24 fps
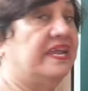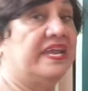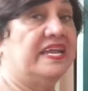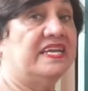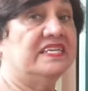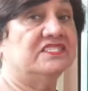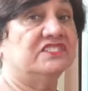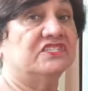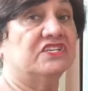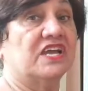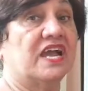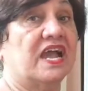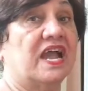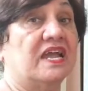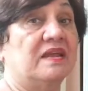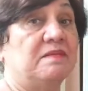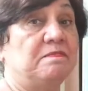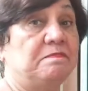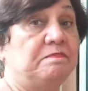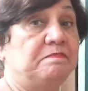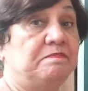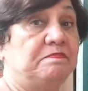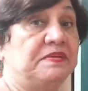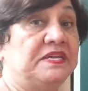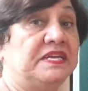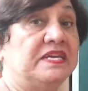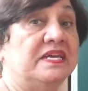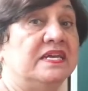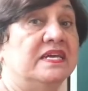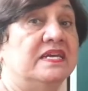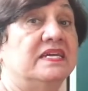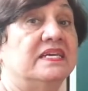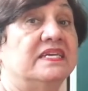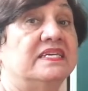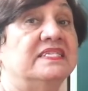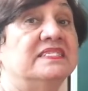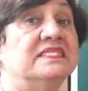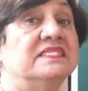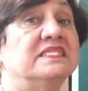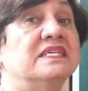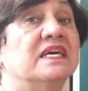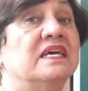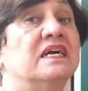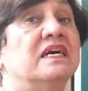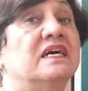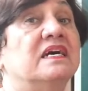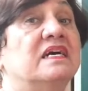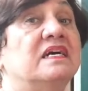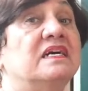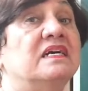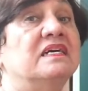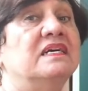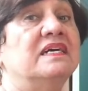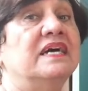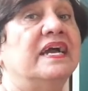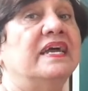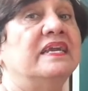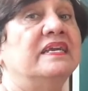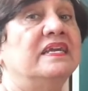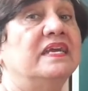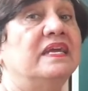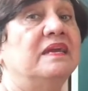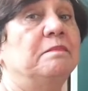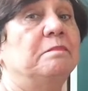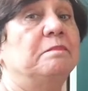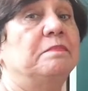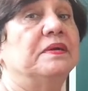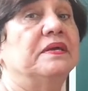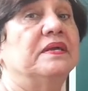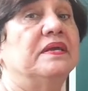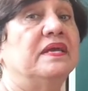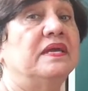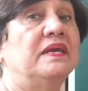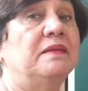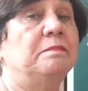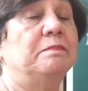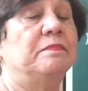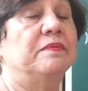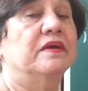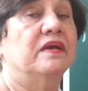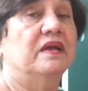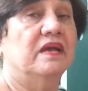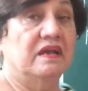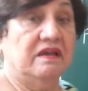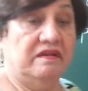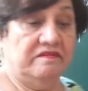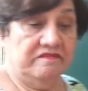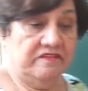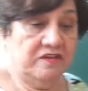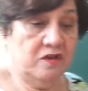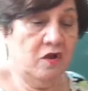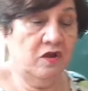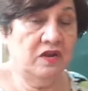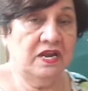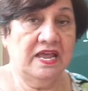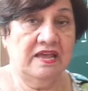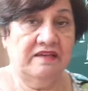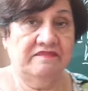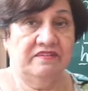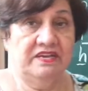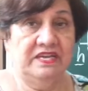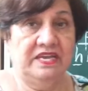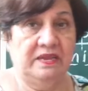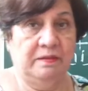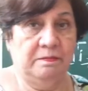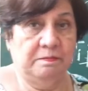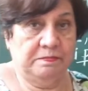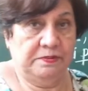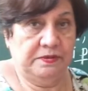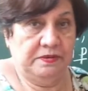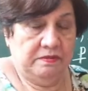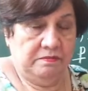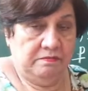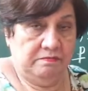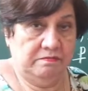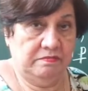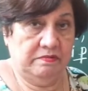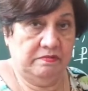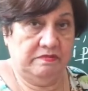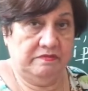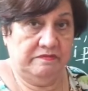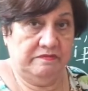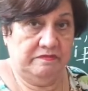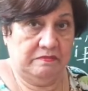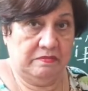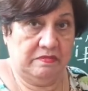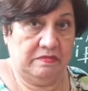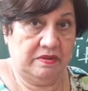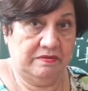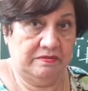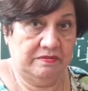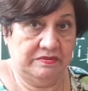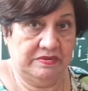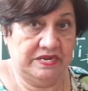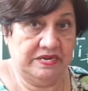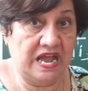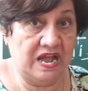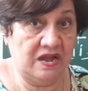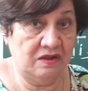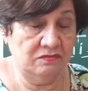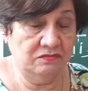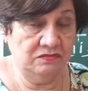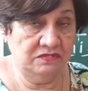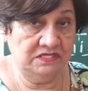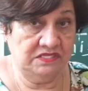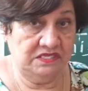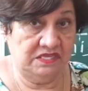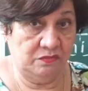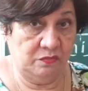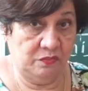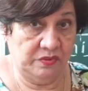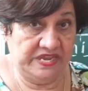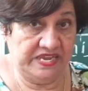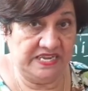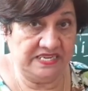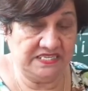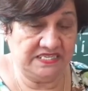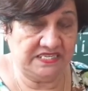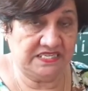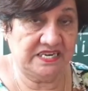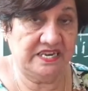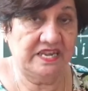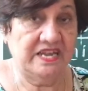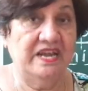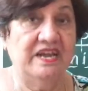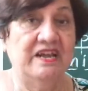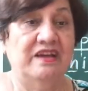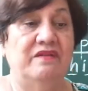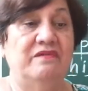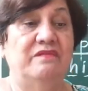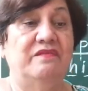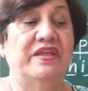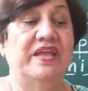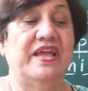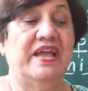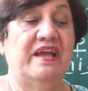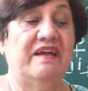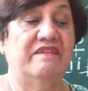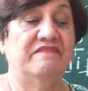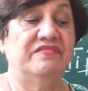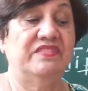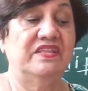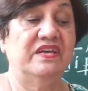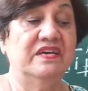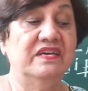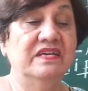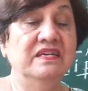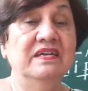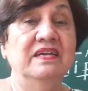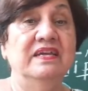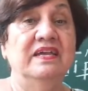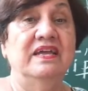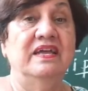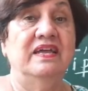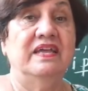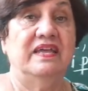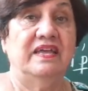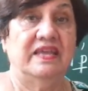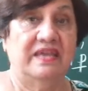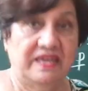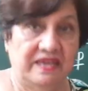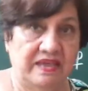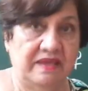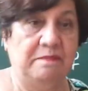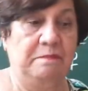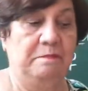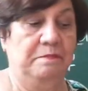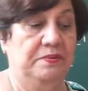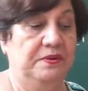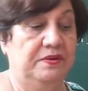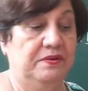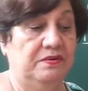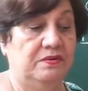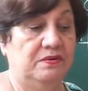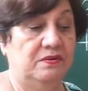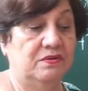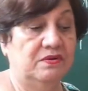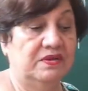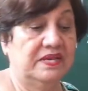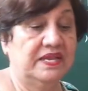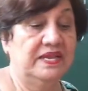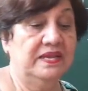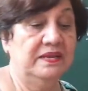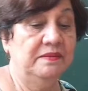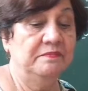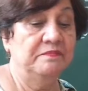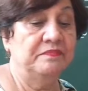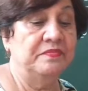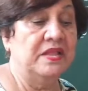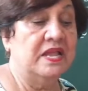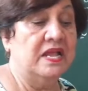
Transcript: H-I-P is her and ip, hip. We all have a hip. Down the waist, we have the hip. Okay?